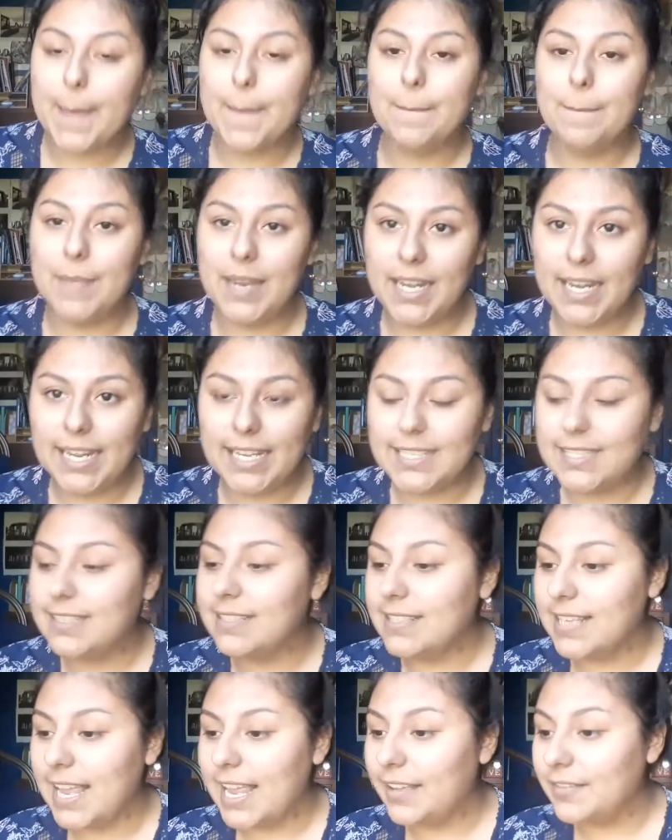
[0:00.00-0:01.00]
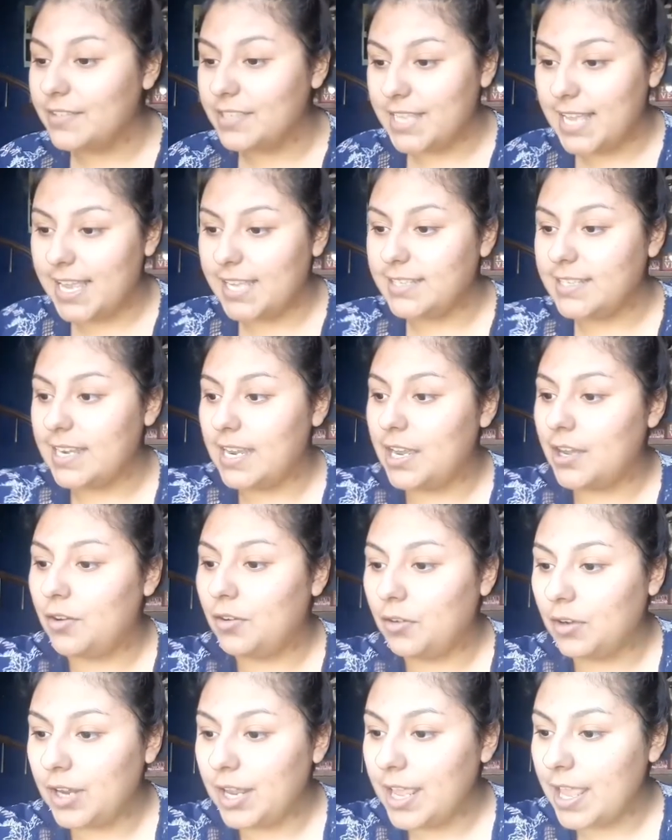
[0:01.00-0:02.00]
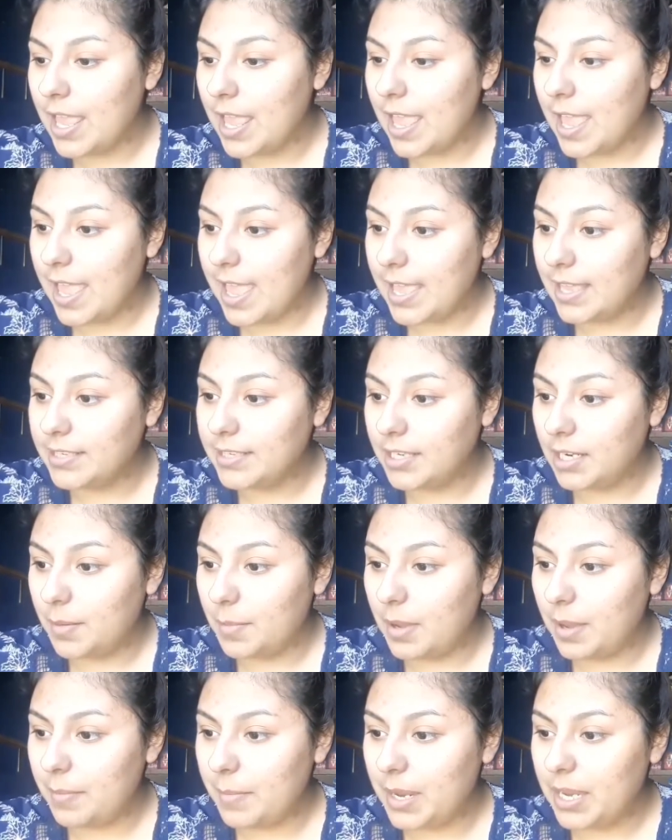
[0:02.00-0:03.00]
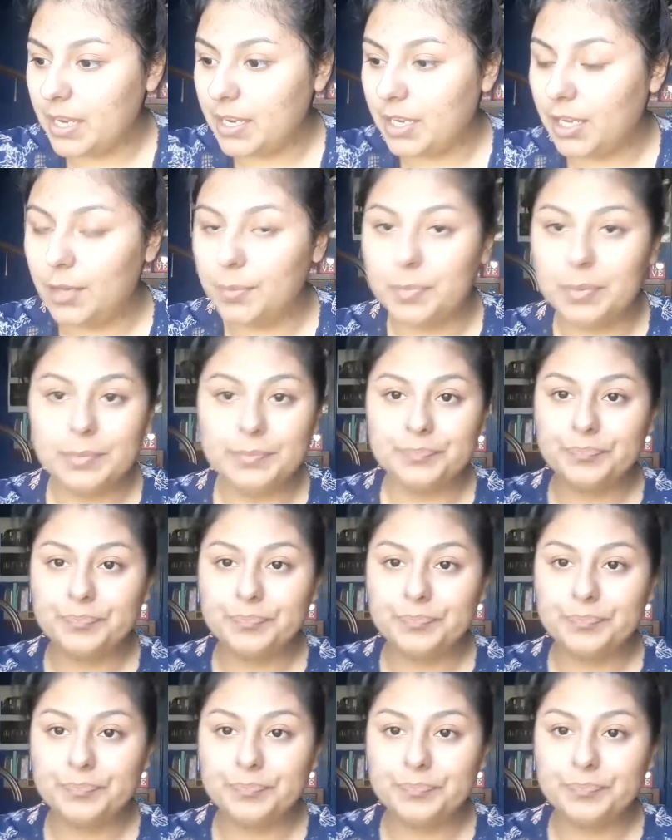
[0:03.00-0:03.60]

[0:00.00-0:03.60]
minute since I have sat down and done my makeup